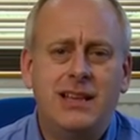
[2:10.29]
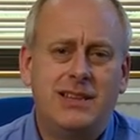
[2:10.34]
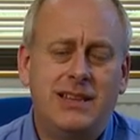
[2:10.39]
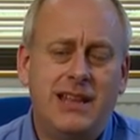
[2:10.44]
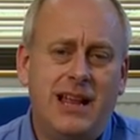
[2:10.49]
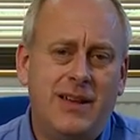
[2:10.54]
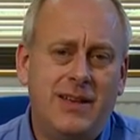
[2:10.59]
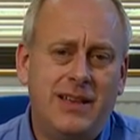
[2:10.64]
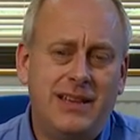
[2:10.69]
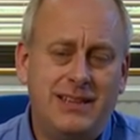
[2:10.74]

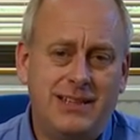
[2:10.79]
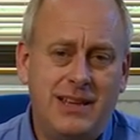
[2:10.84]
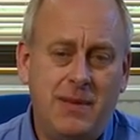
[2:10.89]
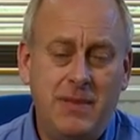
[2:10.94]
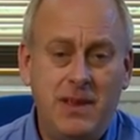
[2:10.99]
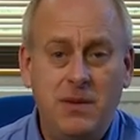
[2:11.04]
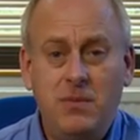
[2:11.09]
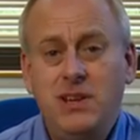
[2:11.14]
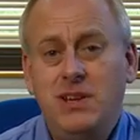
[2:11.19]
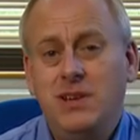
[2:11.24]
Now, it's
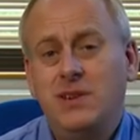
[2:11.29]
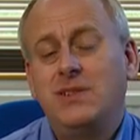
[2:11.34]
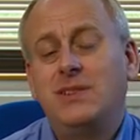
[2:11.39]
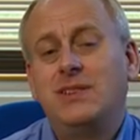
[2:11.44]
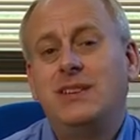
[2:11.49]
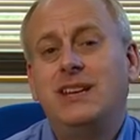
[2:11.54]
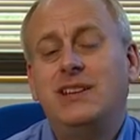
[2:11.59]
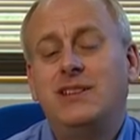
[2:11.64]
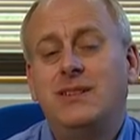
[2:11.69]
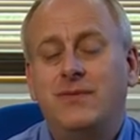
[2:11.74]
something that we used
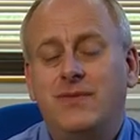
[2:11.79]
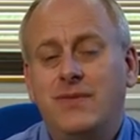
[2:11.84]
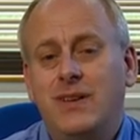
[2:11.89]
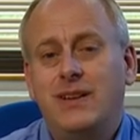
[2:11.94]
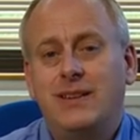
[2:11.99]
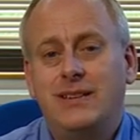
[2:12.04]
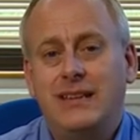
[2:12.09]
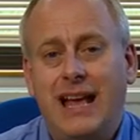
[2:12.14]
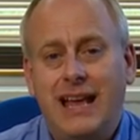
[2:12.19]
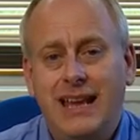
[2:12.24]
to teach in
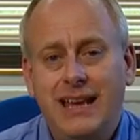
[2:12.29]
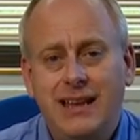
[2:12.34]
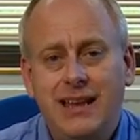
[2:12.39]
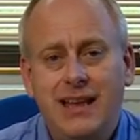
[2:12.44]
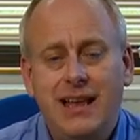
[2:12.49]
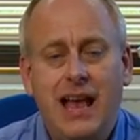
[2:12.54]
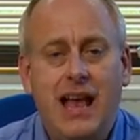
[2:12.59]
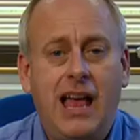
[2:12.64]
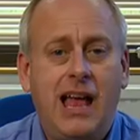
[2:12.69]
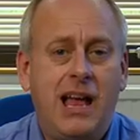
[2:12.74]
first aid,
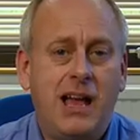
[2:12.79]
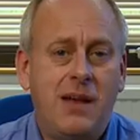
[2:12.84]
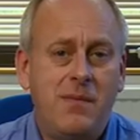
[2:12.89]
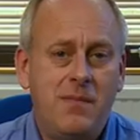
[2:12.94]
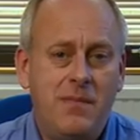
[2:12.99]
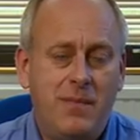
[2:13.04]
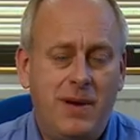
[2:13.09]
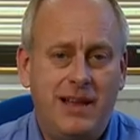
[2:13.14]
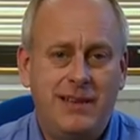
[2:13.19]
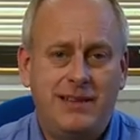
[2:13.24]

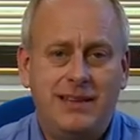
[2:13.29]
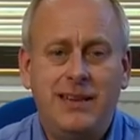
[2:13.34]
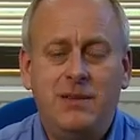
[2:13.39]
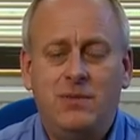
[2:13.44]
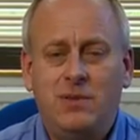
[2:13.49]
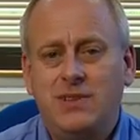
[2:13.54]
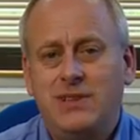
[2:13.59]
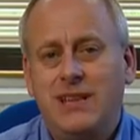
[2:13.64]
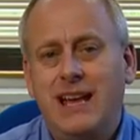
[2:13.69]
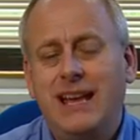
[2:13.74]
but it
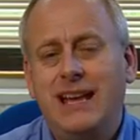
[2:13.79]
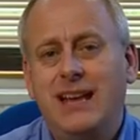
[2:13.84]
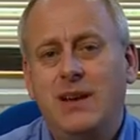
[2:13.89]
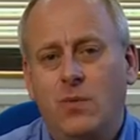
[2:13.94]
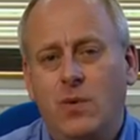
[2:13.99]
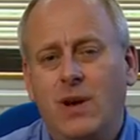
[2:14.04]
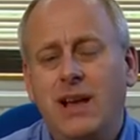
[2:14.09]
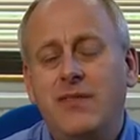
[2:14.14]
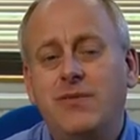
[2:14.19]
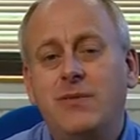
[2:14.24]
was taken
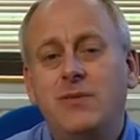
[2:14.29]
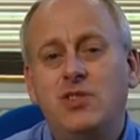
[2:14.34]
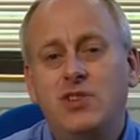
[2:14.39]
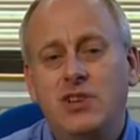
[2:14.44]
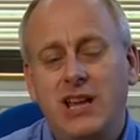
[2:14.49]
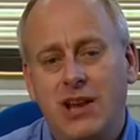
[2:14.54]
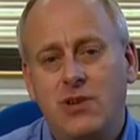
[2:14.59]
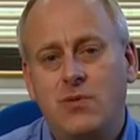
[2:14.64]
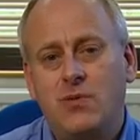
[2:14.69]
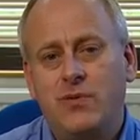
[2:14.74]
away from
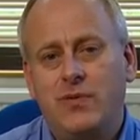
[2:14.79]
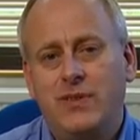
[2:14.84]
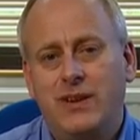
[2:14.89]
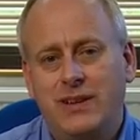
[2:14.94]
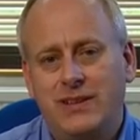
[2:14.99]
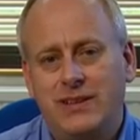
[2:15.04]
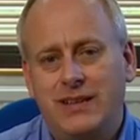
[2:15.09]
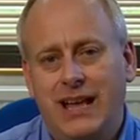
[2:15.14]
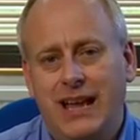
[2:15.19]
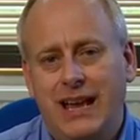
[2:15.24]
general
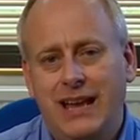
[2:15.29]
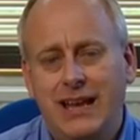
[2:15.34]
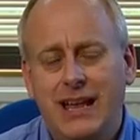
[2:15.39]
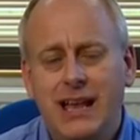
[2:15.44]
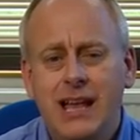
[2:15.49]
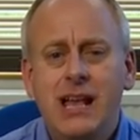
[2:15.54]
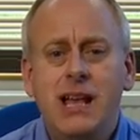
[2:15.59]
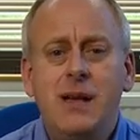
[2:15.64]
first aid.